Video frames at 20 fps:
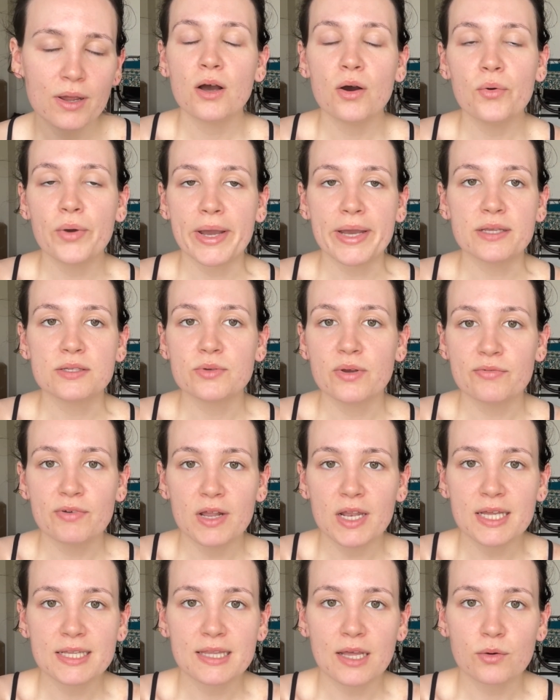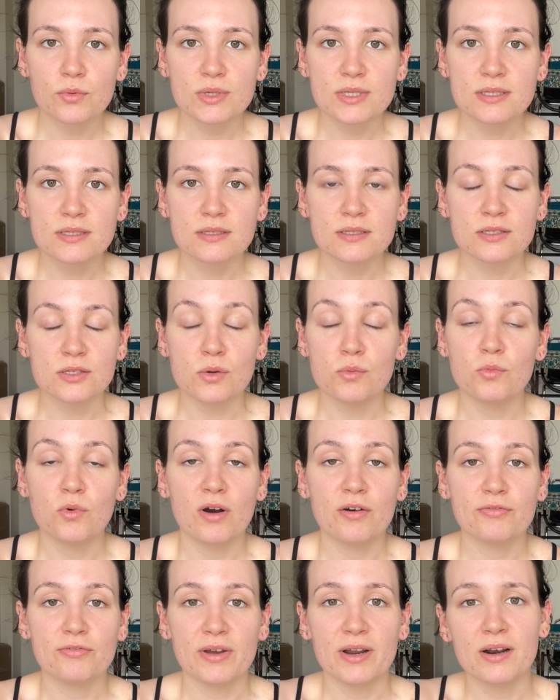Okay, so I felt like that was
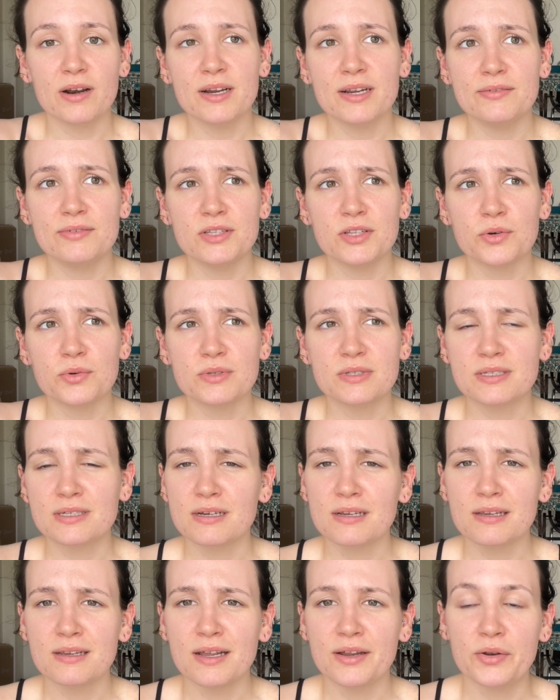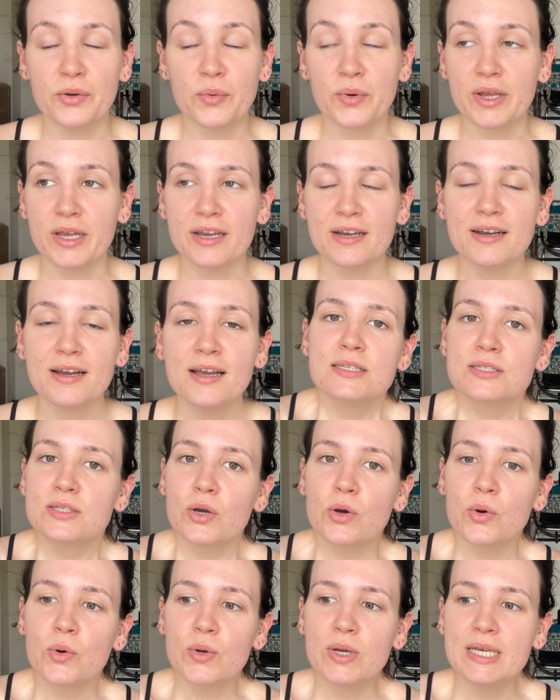somewhat fair, even though still annoying.
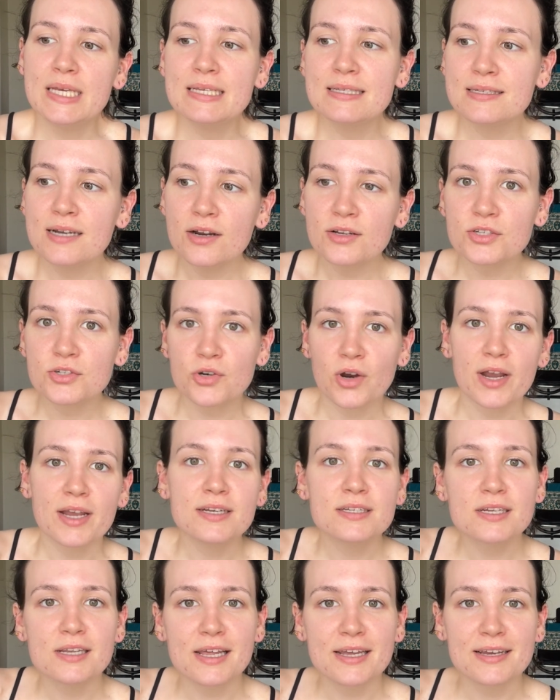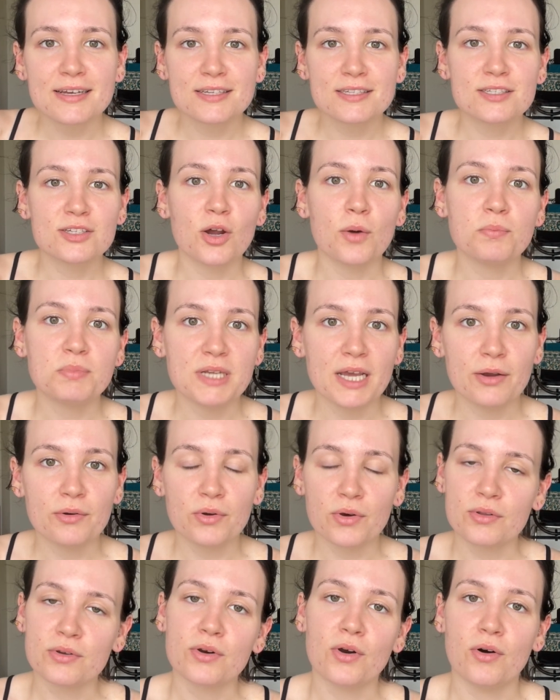So he starts trying to like stop down
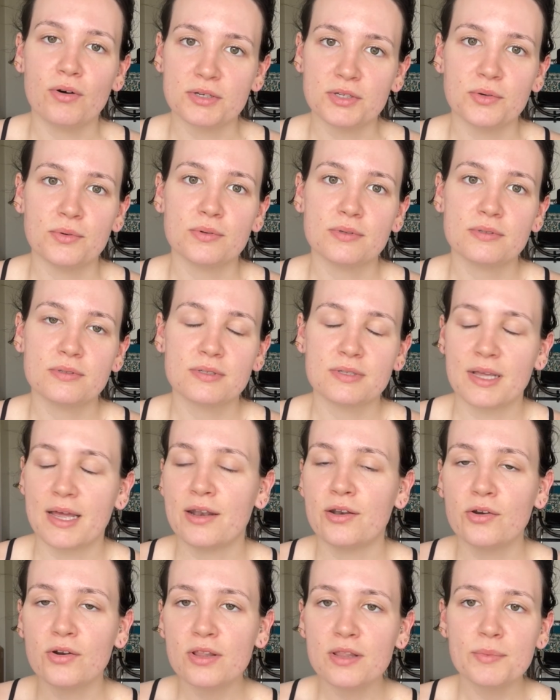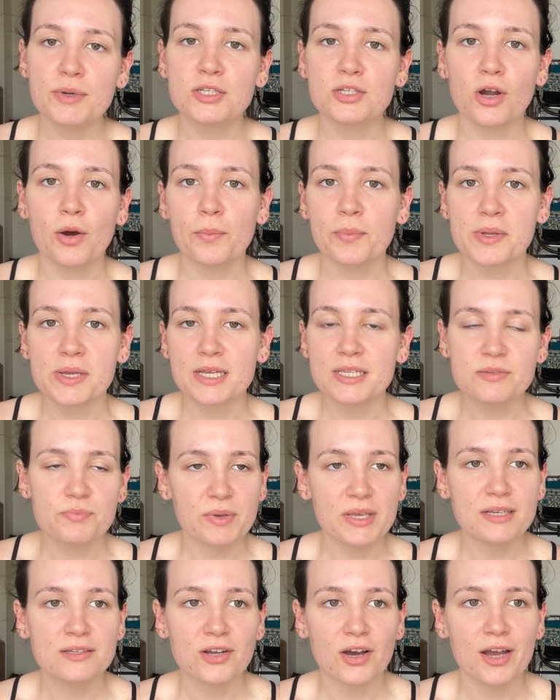other autos and none of them are stopping. It's
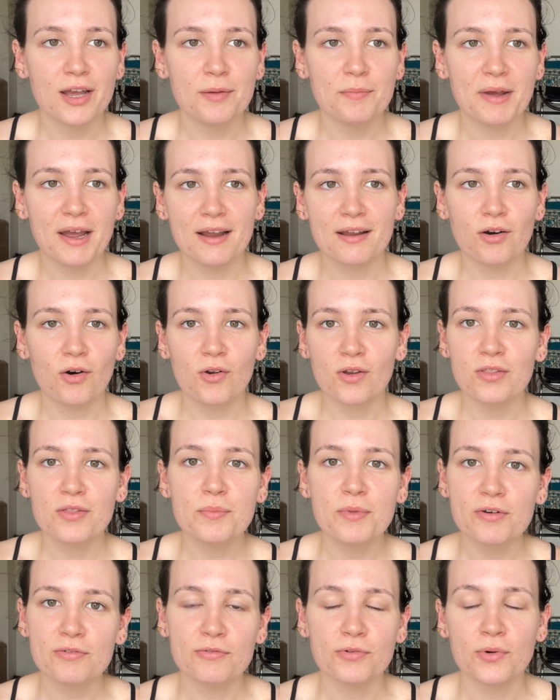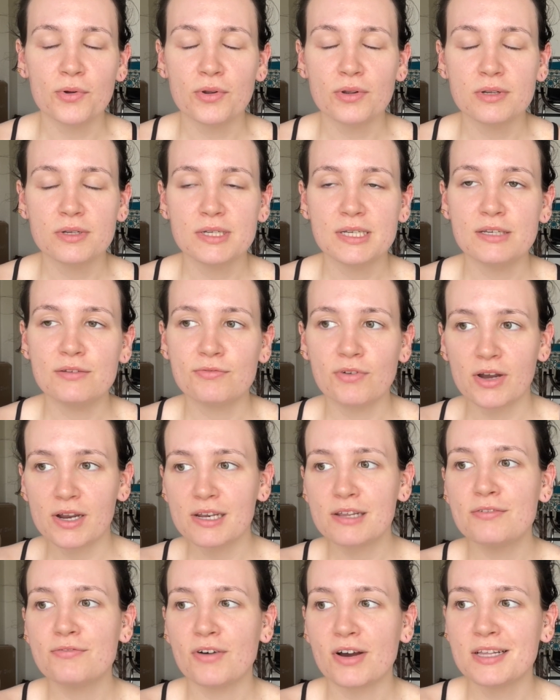peak time, all of them are full. He
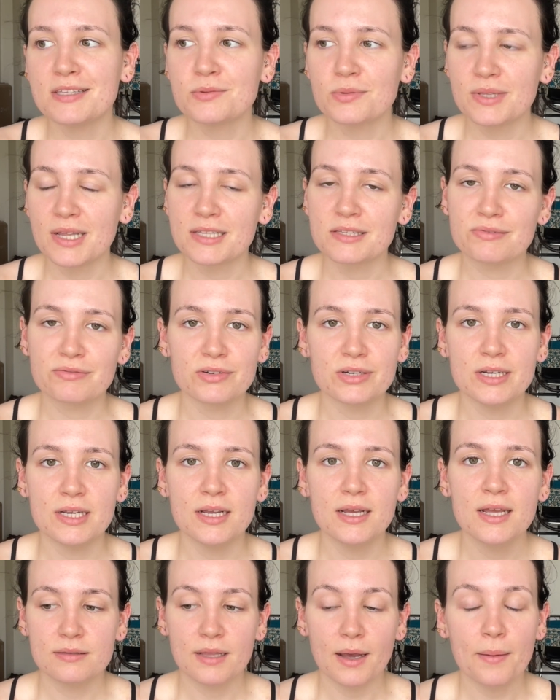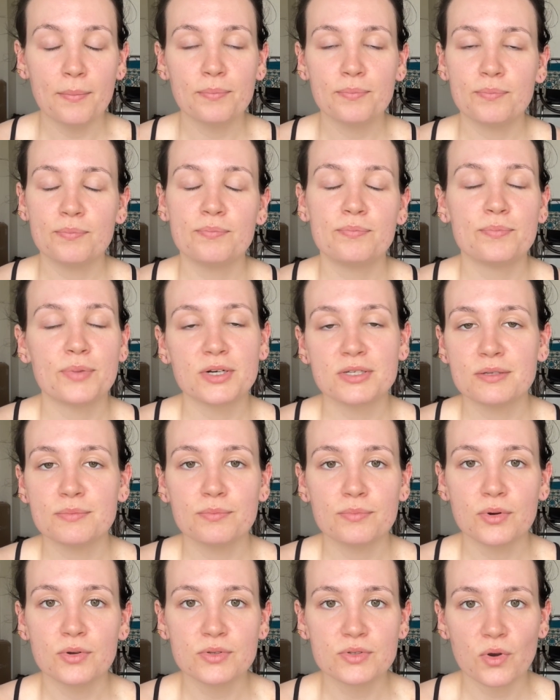finally finds one that's free. That
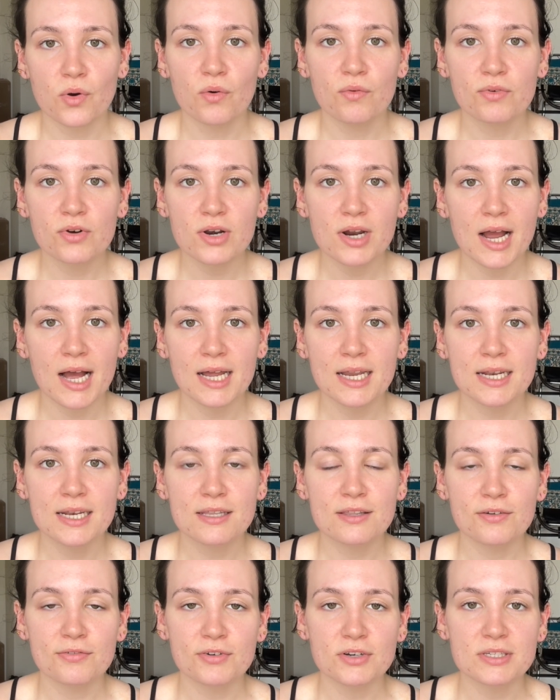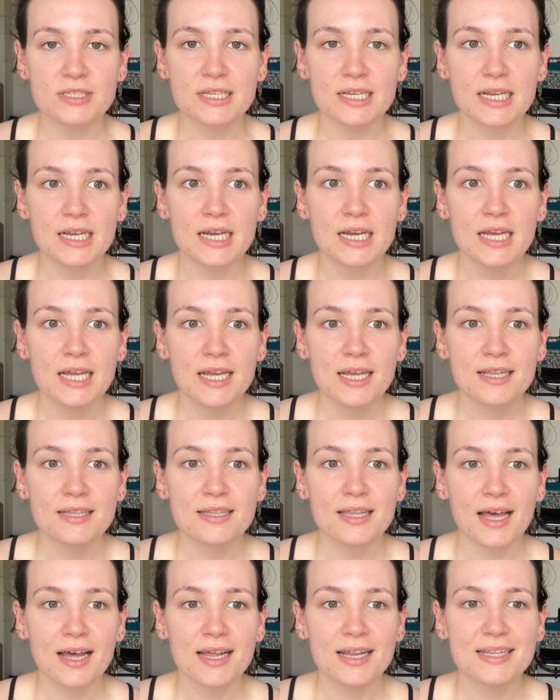person pulls over and the first thing
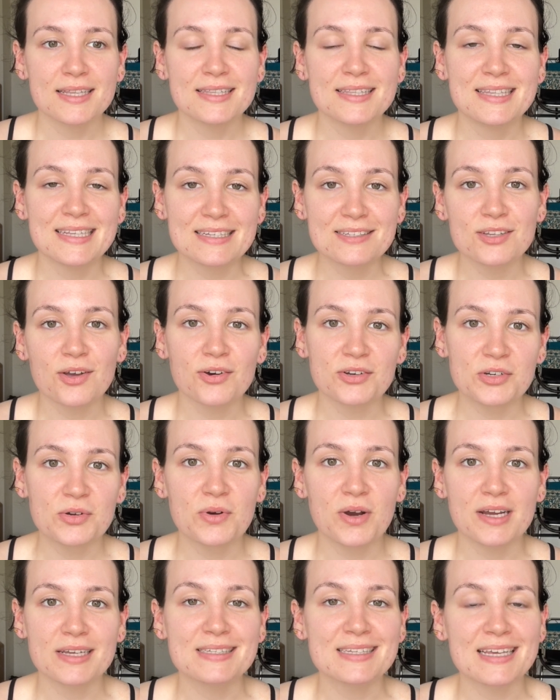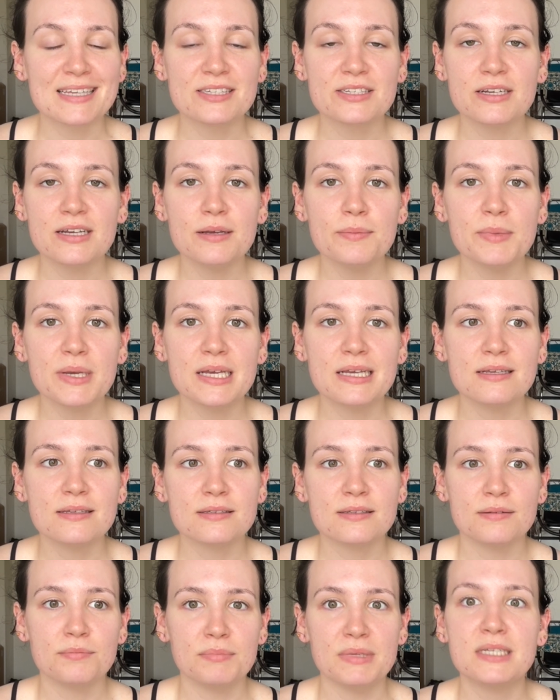that this auto guy says to him
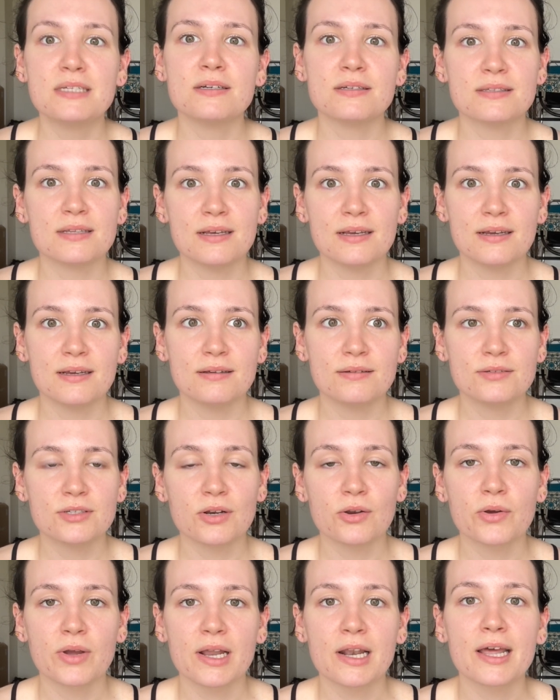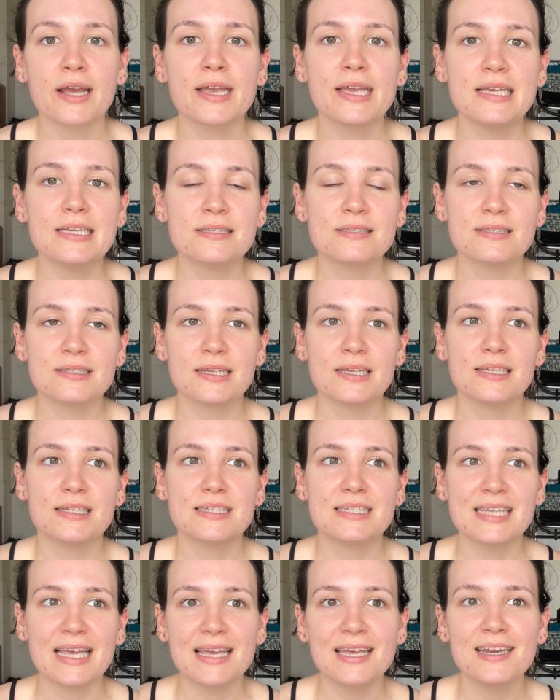is meter se chaloge, like he's
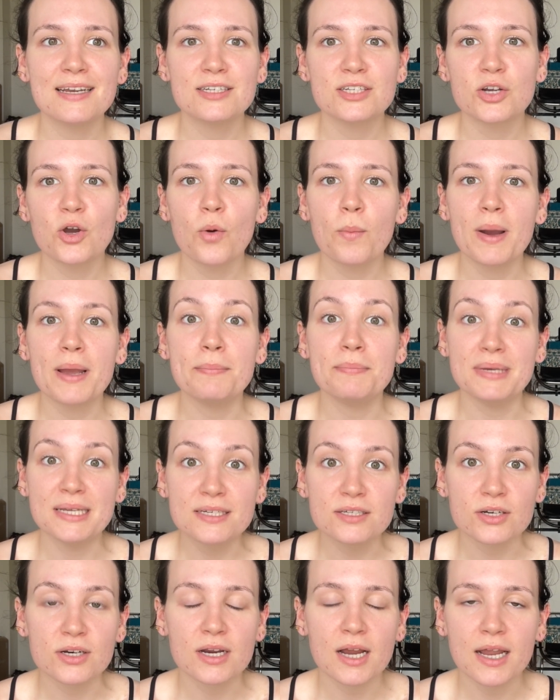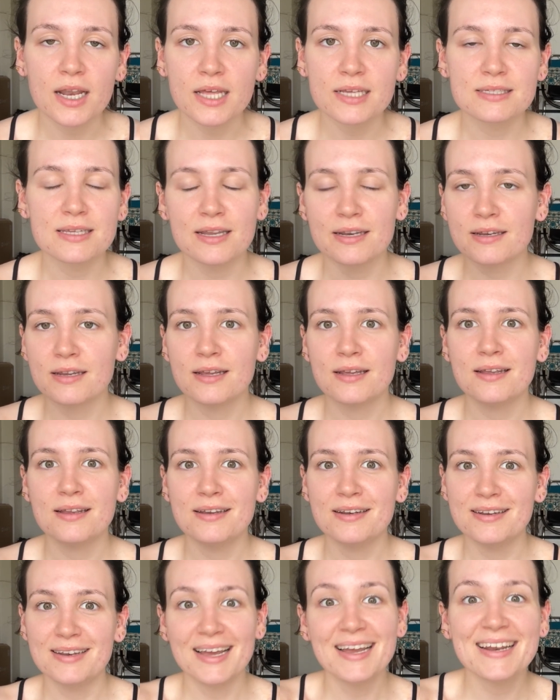saying to go by meter. And I said,
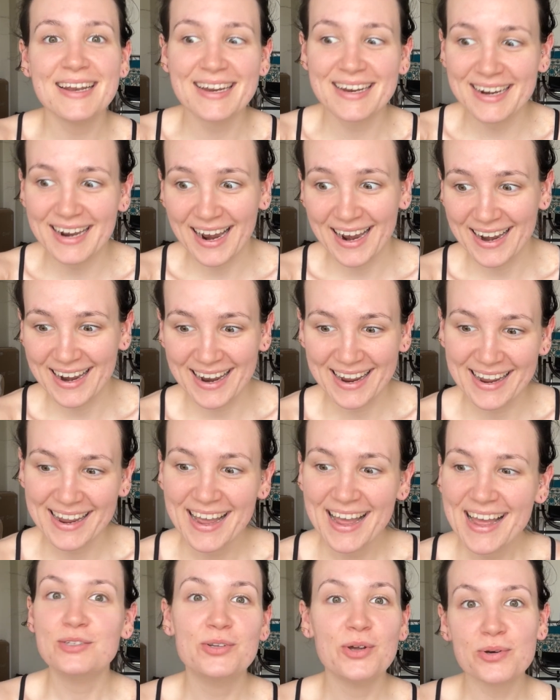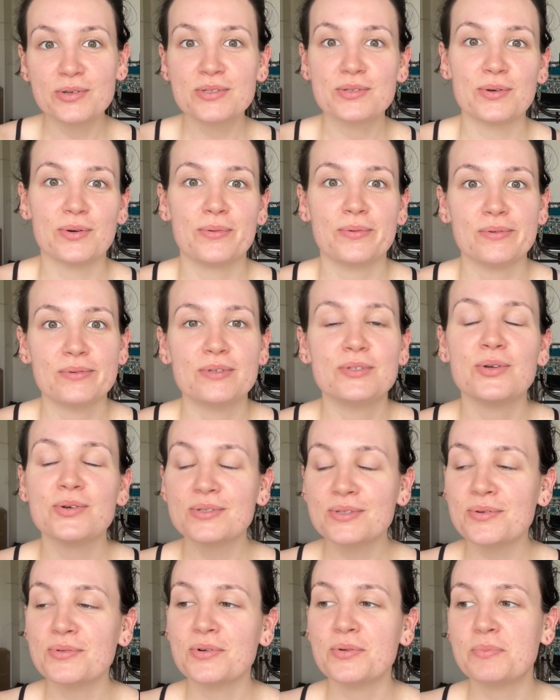Nay,
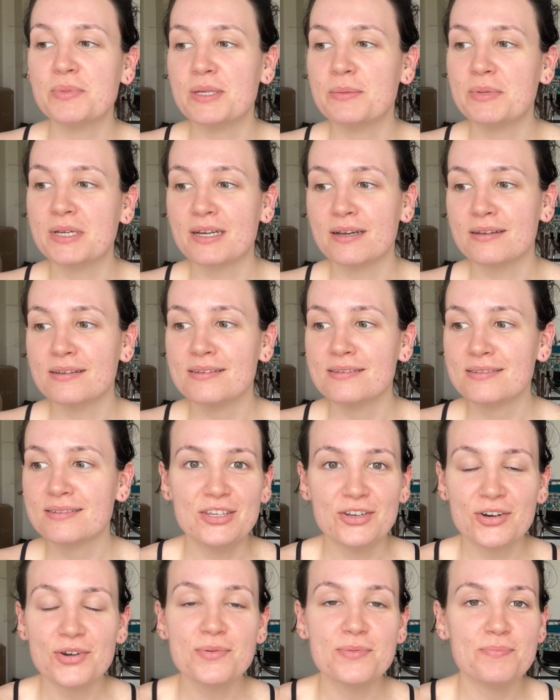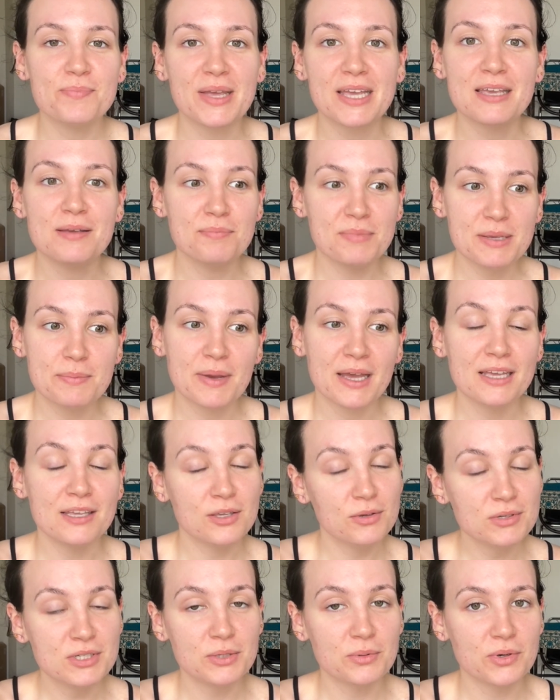doso rupee, because you're making me pay
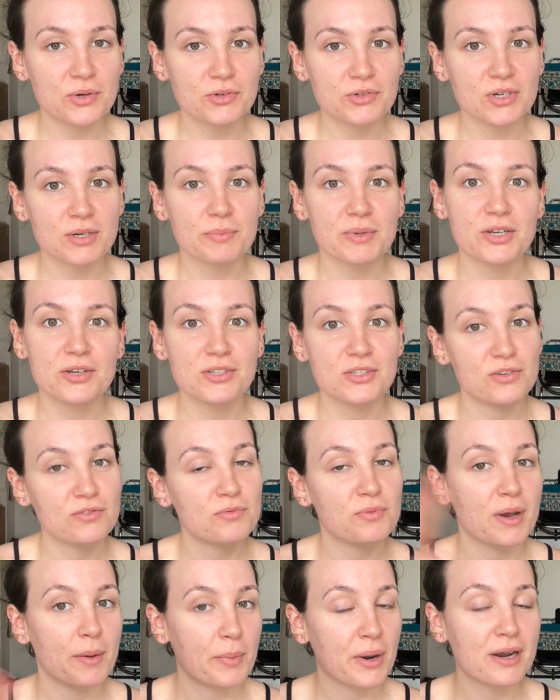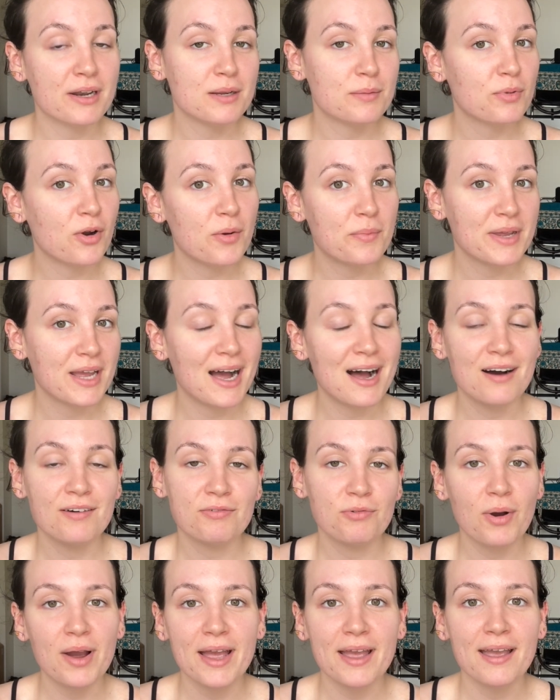you 200 because you've apparently brought me
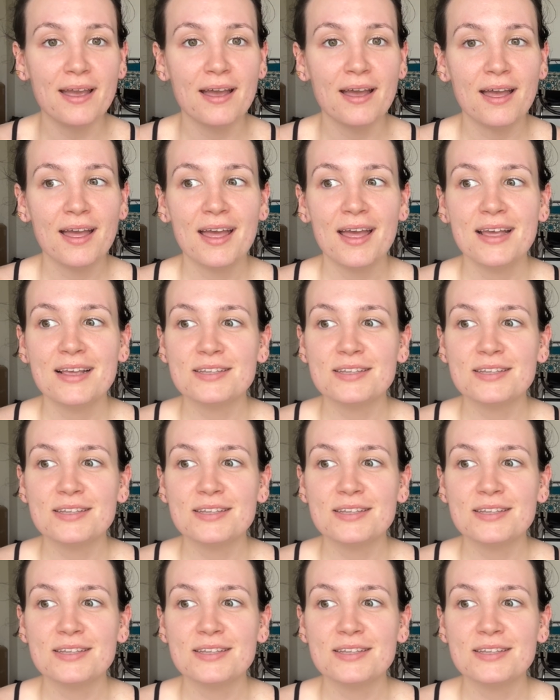halfway.